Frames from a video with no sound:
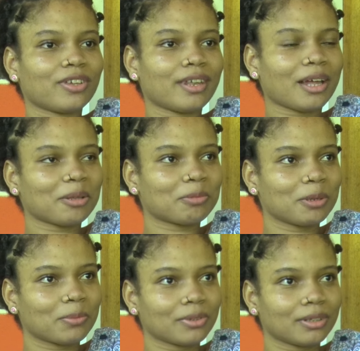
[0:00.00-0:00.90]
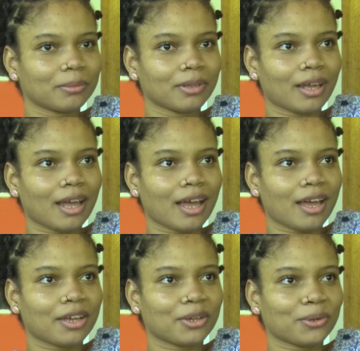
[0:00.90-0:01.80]
It helps people,
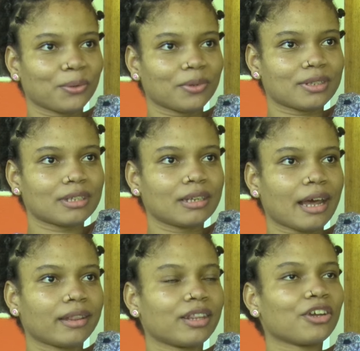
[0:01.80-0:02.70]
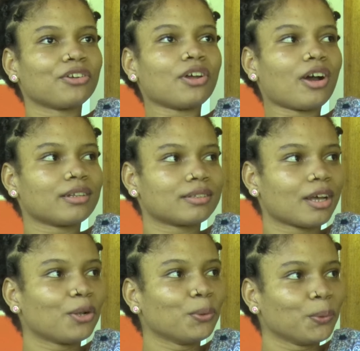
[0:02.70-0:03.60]
you know, see that they're not
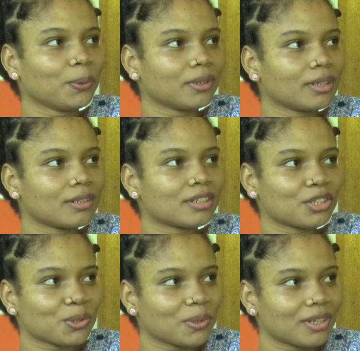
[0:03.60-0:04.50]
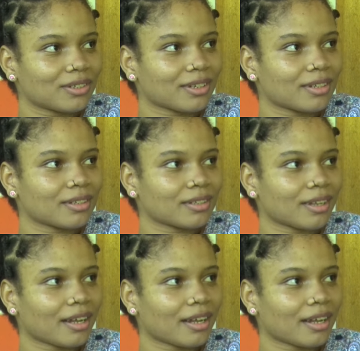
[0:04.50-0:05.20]
alone in situations,